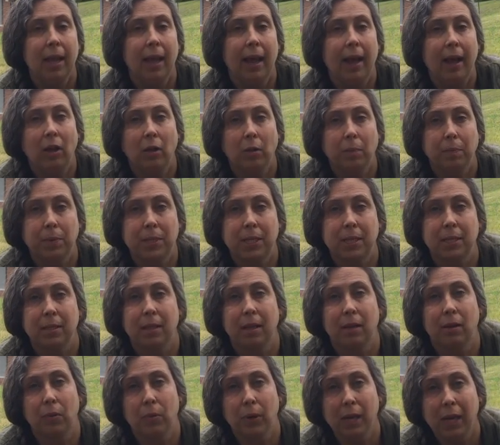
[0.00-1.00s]
helps the
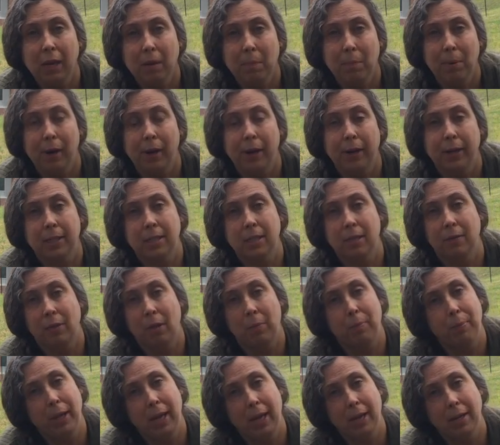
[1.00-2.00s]
green parts of the
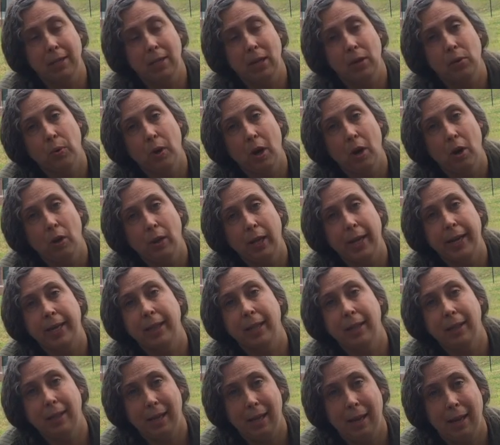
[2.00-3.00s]
plant to grow, like
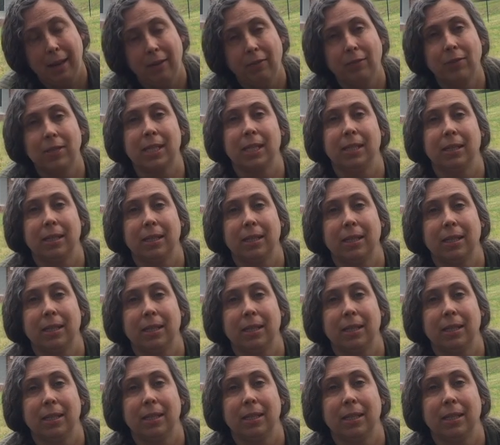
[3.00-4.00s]
the leaves and the
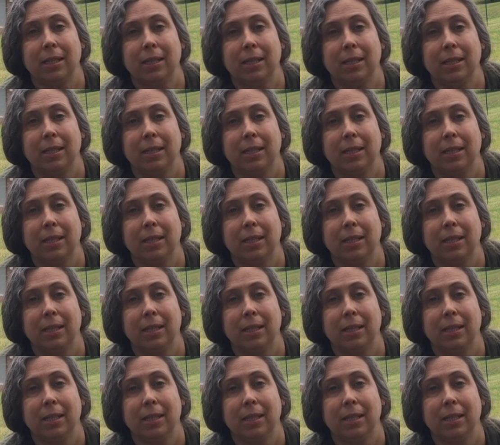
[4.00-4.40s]
stems.